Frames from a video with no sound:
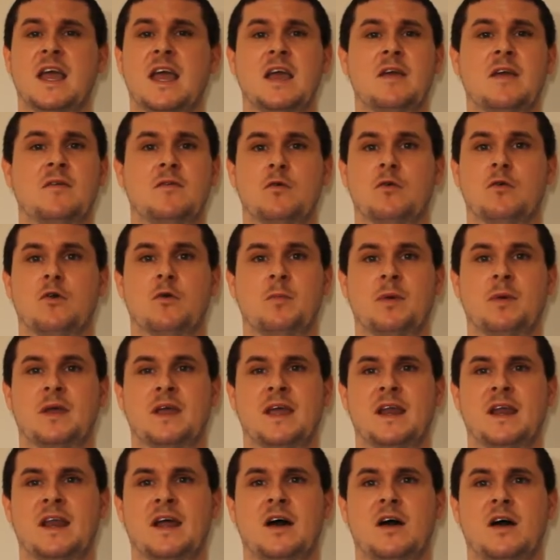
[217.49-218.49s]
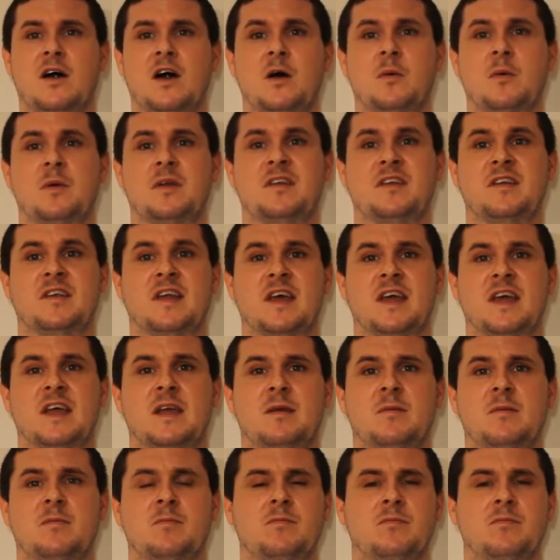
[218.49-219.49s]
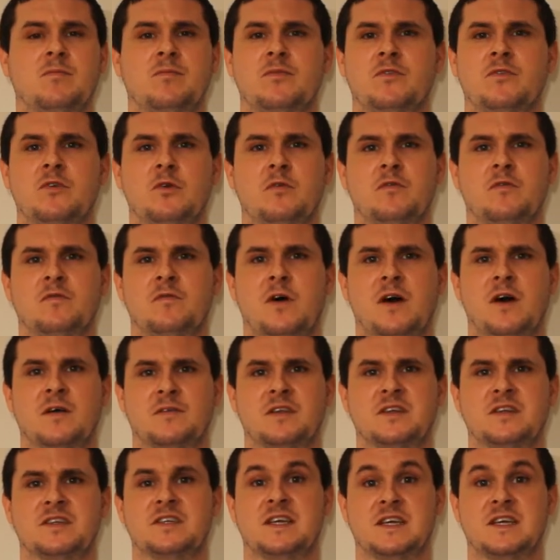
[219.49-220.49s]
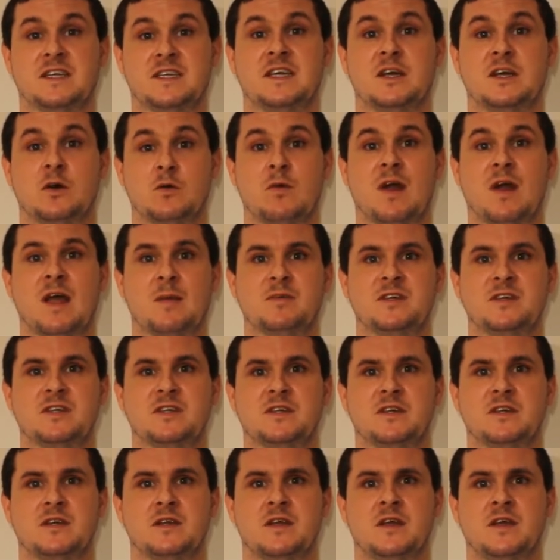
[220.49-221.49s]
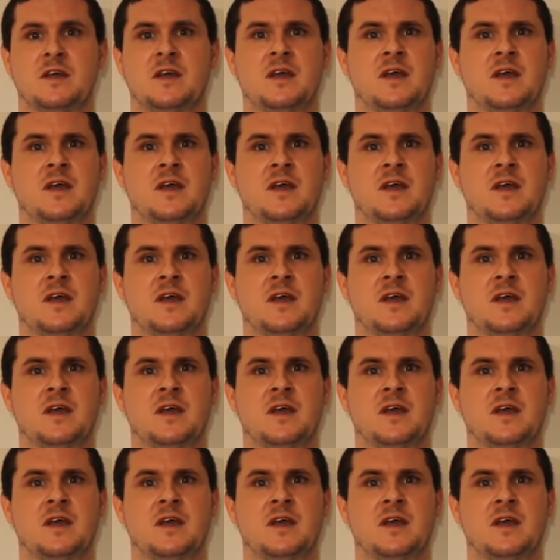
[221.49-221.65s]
If you're a beginner, I would say do 5 to 6 hill reps.